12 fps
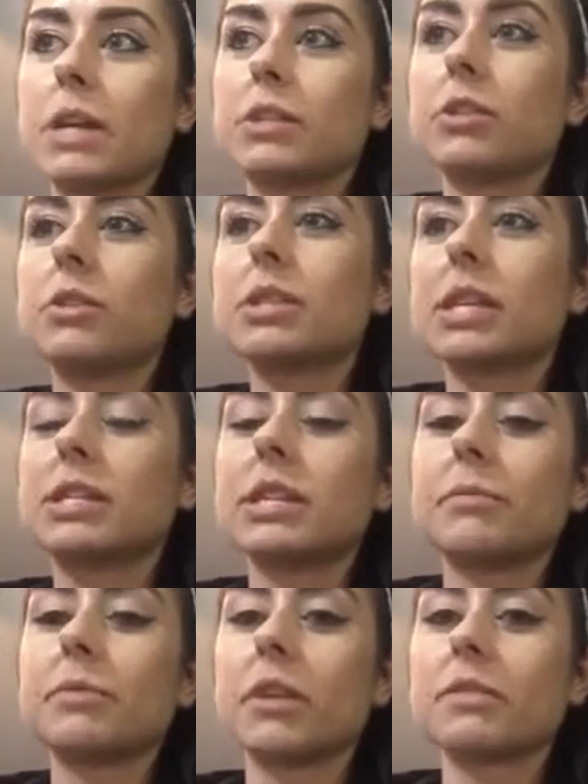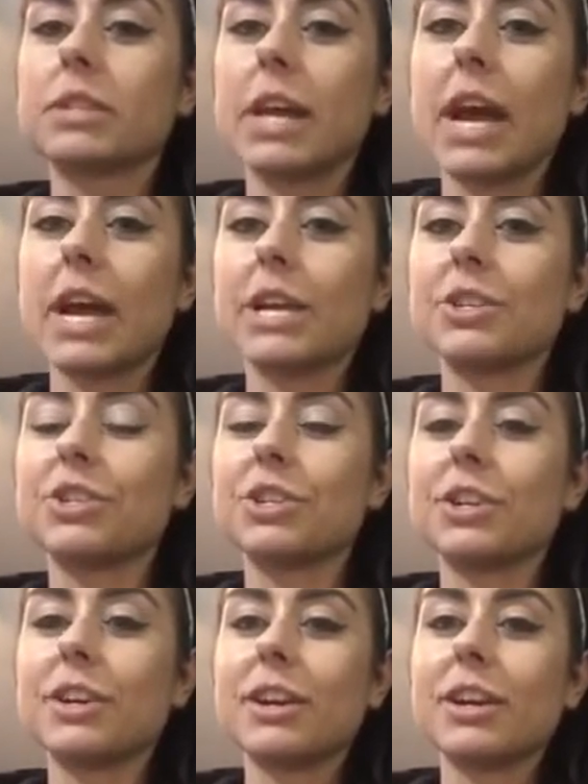as soon as I stepped off
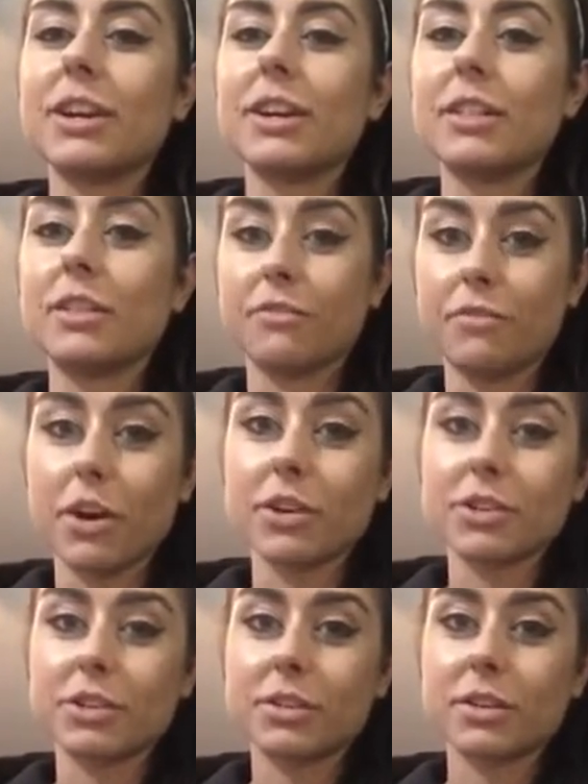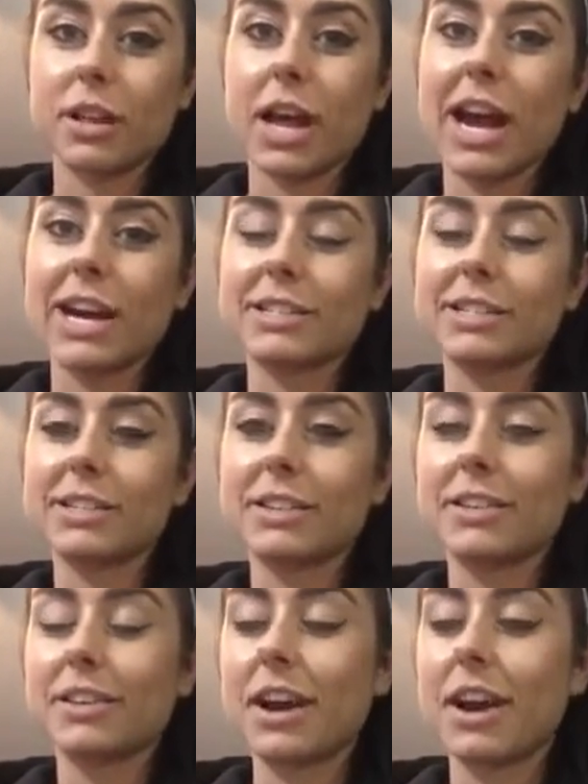stage, the first
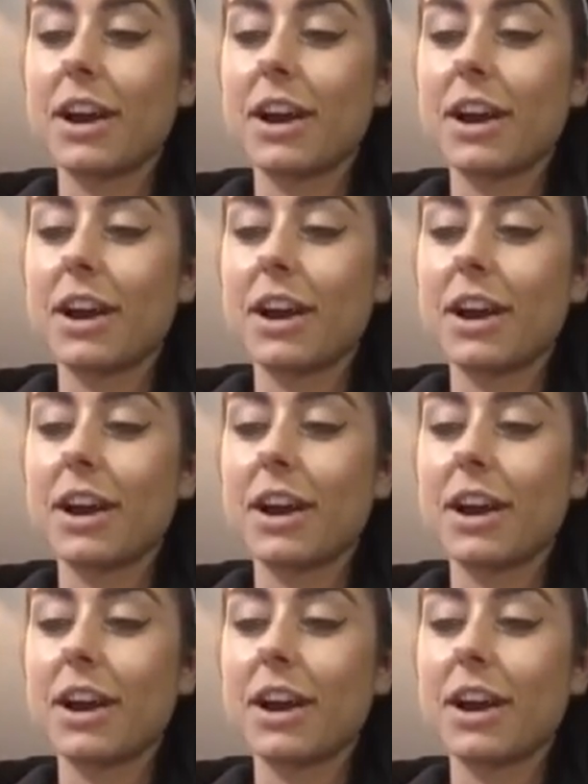class,